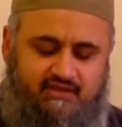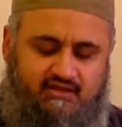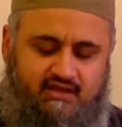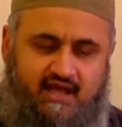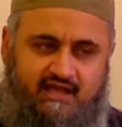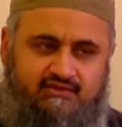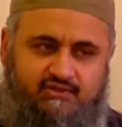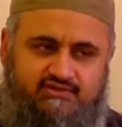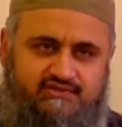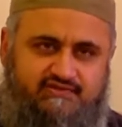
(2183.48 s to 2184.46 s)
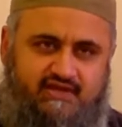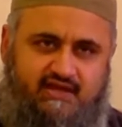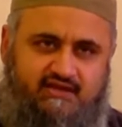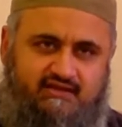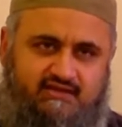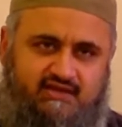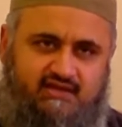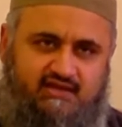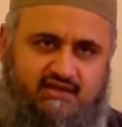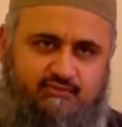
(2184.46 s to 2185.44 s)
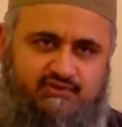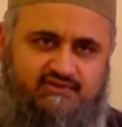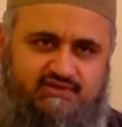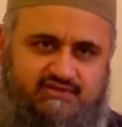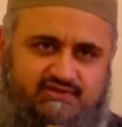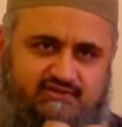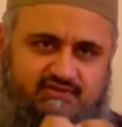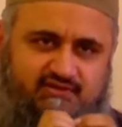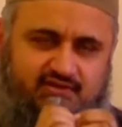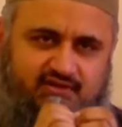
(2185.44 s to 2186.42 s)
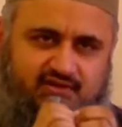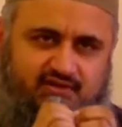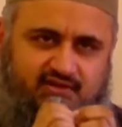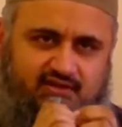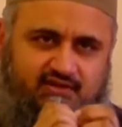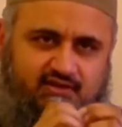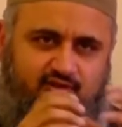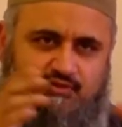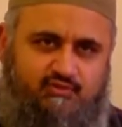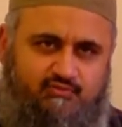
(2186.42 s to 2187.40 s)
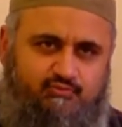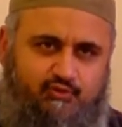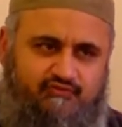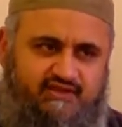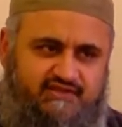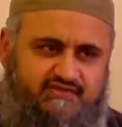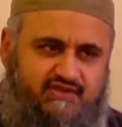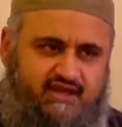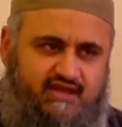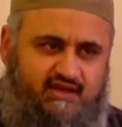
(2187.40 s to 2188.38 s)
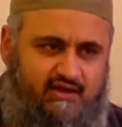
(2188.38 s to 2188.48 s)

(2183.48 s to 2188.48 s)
And not just that, it wasn't just, you know, boof and it's there.